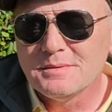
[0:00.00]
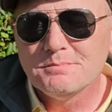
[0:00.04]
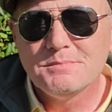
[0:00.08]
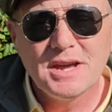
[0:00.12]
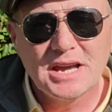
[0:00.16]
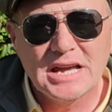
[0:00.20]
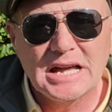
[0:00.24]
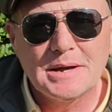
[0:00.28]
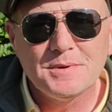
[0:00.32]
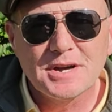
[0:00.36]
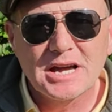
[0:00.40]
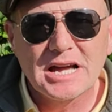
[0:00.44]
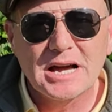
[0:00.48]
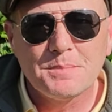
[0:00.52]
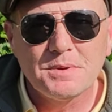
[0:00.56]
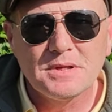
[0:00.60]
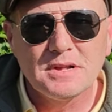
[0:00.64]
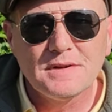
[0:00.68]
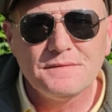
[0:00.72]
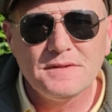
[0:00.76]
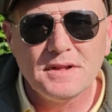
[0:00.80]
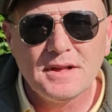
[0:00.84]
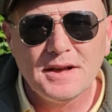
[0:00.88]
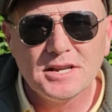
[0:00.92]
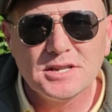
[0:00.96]
Make up a
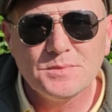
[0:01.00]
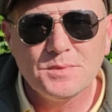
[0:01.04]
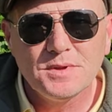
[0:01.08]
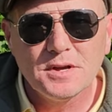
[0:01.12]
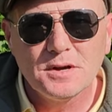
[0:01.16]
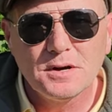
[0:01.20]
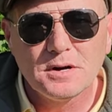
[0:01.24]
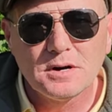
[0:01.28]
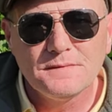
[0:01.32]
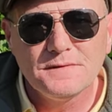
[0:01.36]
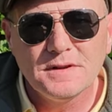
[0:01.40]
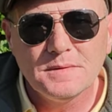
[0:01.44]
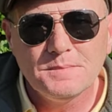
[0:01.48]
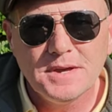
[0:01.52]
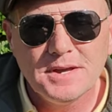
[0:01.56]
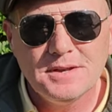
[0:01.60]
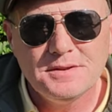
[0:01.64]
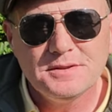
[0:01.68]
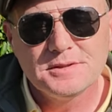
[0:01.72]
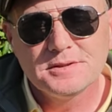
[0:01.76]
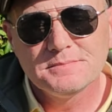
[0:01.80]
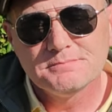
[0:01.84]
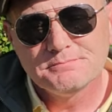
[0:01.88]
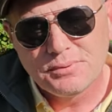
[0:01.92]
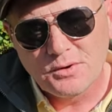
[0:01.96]
couple of flies with the coffee
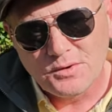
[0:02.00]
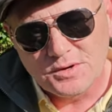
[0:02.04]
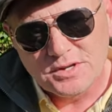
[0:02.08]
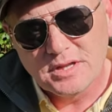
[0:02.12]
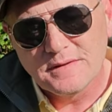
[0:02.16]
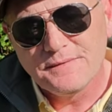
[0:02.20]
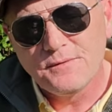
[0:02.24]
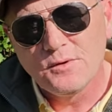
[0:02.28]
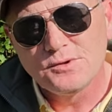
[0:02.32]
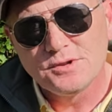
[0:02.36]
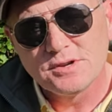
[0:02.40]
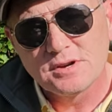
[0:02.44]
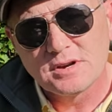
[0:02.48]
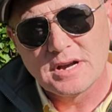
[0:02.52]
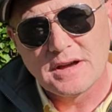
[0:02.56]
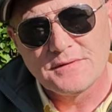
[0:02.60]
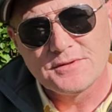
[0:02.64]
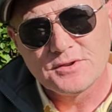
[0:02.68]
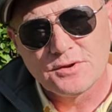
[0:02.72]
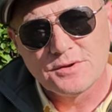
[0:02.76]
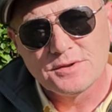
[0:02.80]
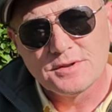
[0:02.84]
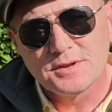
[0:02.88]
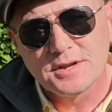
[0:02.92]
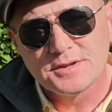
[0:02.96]
beans. Post the
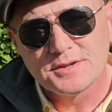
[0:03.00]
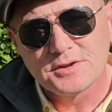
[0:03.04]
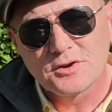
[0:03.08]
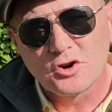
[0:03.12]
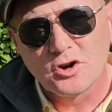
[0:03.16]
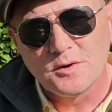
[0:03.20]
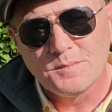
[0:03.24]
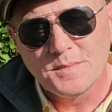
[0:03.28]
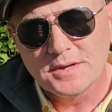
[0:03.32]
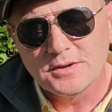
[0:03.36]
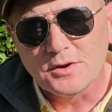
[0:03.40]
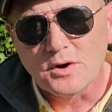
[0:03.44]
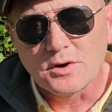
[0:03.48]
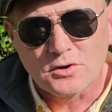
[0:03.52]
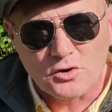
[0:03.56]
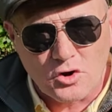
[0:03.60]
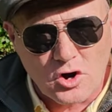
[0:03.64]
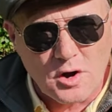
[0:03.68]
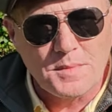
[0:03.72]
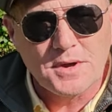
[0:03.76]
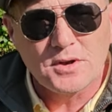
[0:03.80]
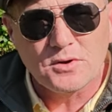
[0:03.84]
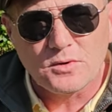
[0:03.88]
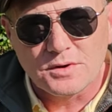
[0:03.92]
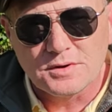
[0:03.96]
photographs on this comment or
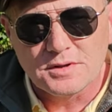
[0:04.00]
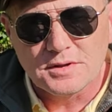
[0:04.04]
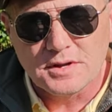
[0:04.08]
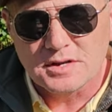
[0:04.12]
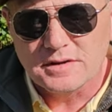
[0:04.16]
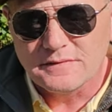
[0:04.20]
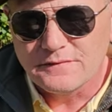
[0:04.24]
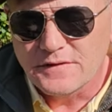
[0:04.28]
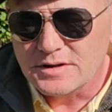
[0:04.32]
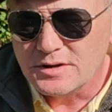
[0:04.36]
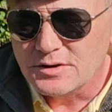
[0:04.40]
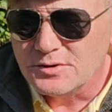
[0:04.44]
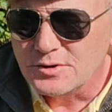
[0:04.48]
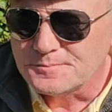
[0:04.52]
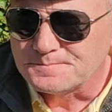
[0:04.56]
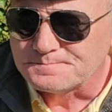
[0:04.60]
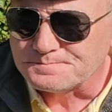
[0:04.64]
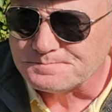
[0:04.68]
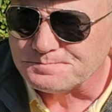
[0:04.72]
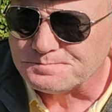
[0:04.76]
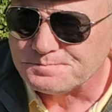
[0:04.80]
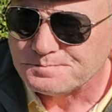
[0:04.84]
comment on this video.